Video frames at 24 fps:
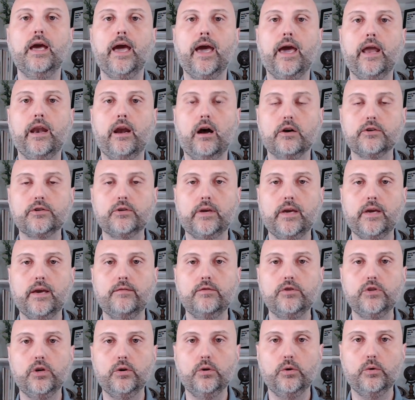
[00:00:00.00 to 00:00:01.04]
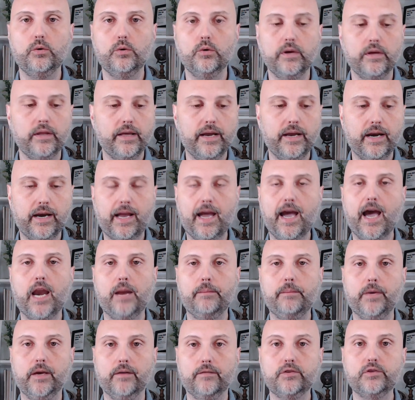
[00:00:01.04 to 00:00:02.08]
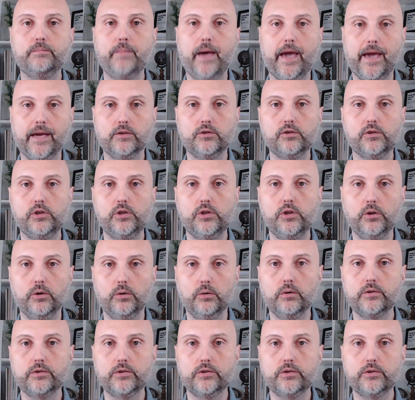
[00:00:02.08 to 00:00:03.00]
and also gives you an economy of space too.